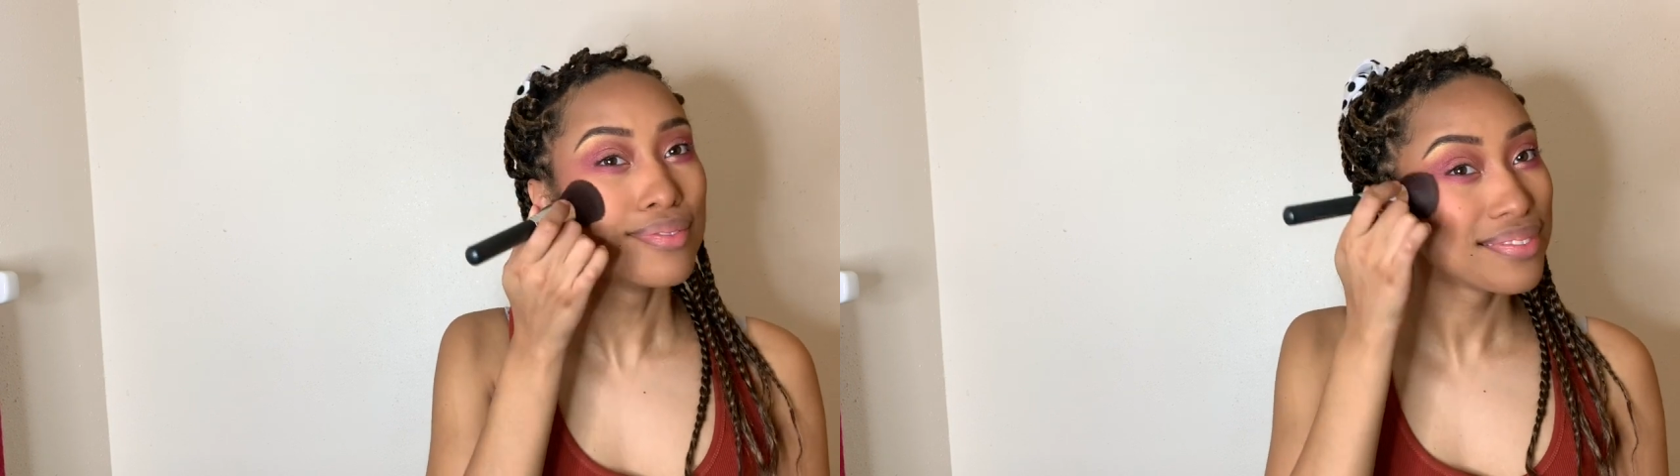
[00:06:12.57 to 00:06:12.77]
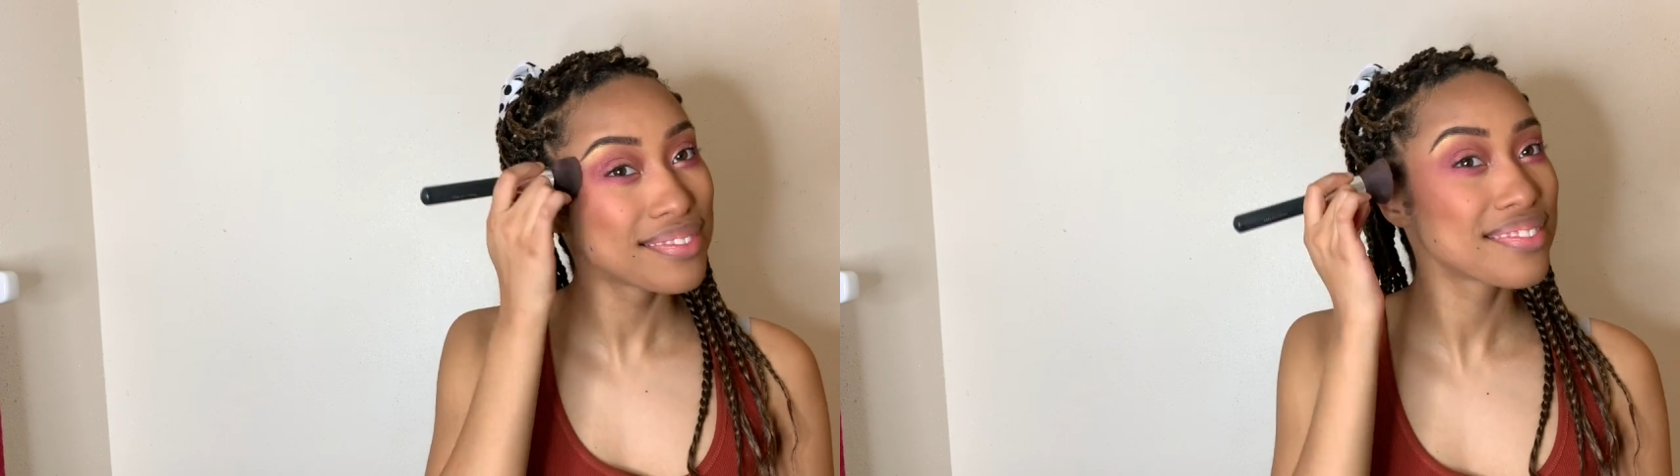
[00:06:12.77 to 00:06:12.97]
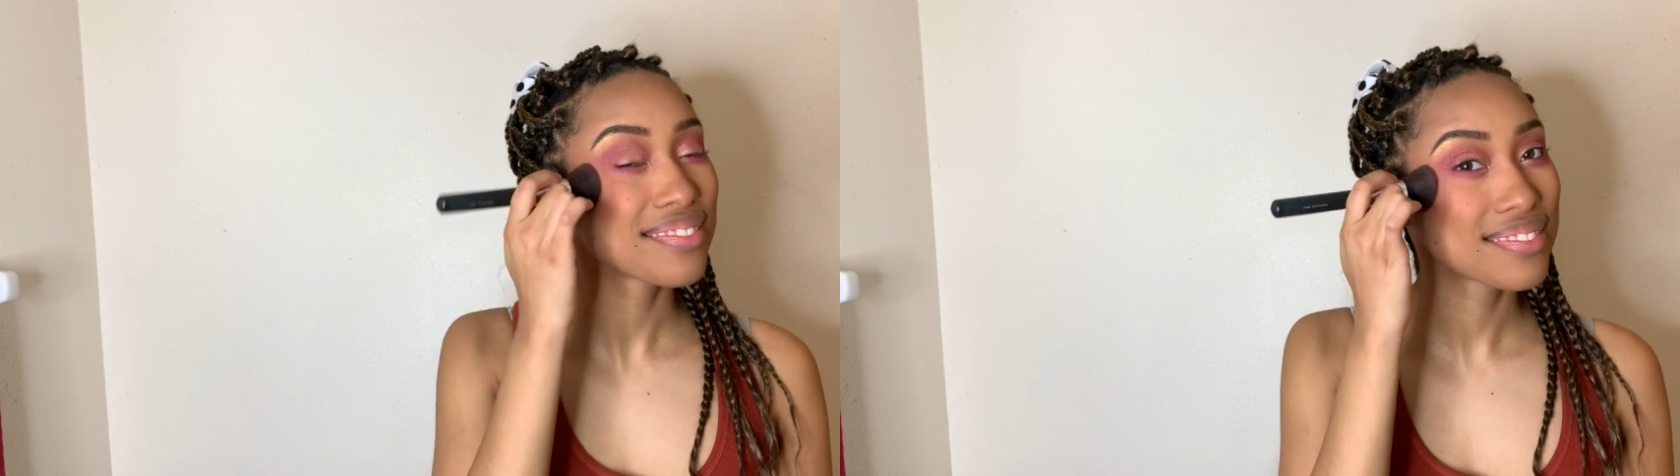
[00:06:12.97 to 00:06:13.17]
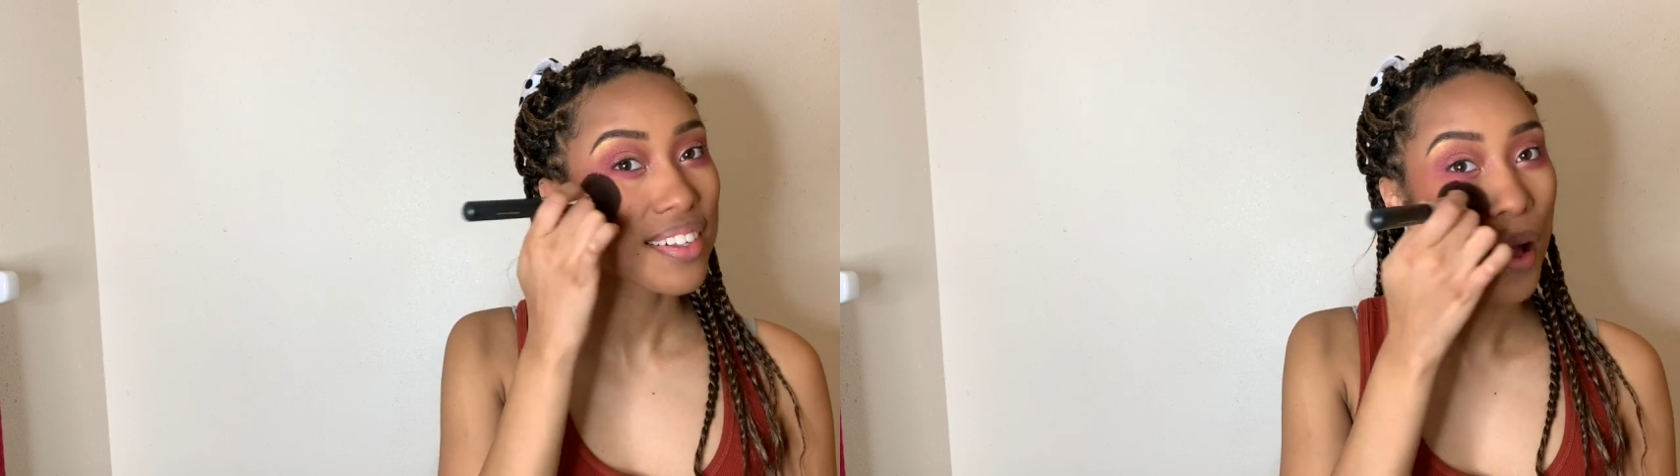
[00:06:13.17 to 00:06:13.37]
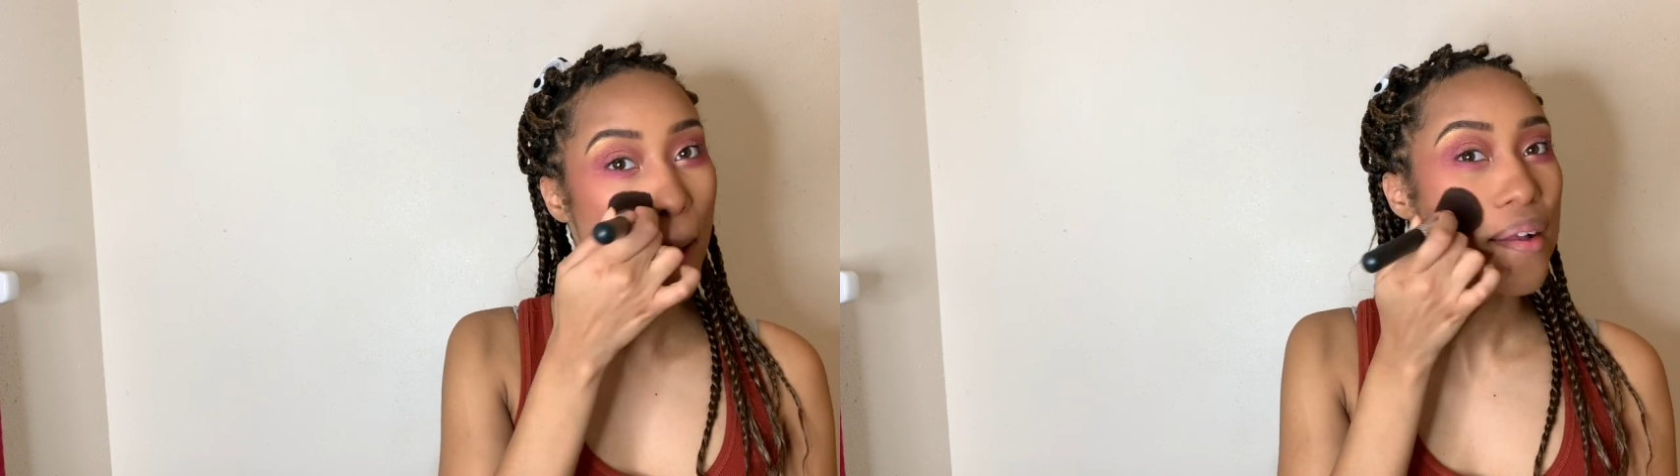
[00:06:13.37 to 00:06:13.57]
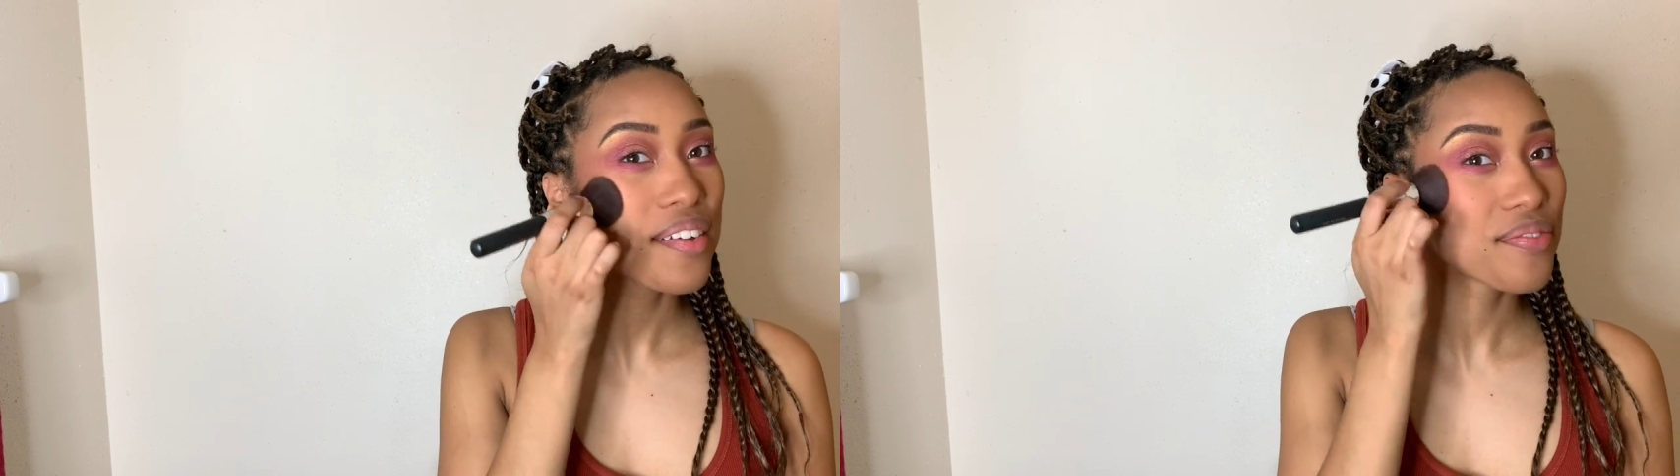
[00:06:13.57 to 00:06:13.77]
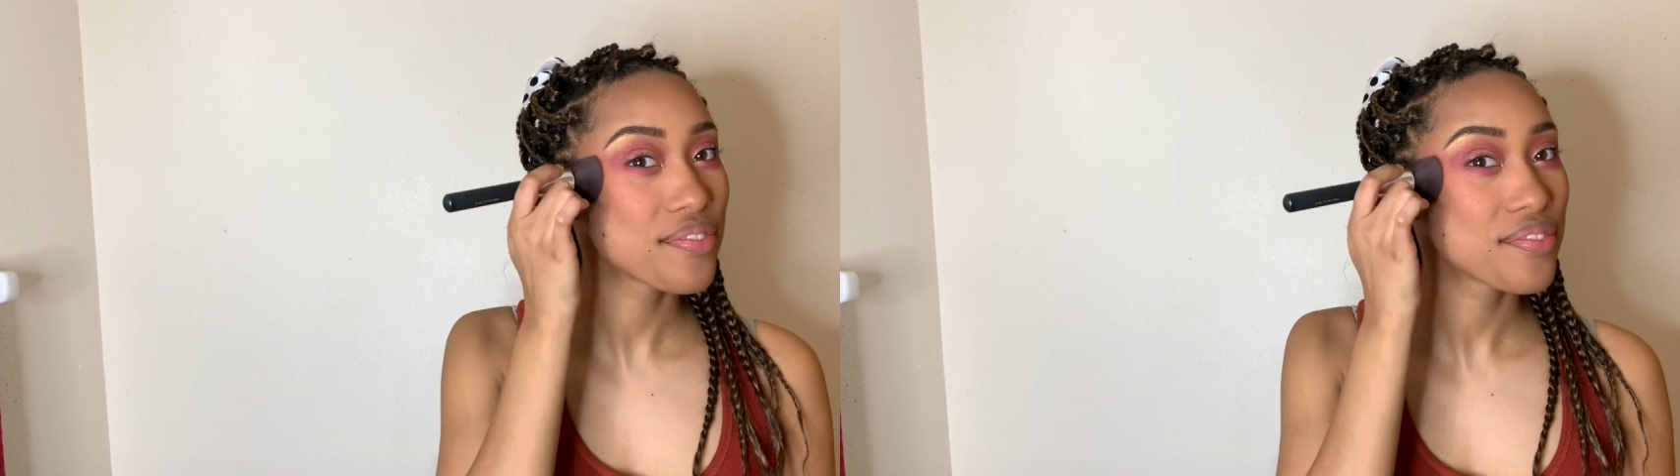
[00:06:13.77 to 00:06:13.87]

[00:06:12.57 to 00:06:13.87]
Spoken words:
on my cheeks and do the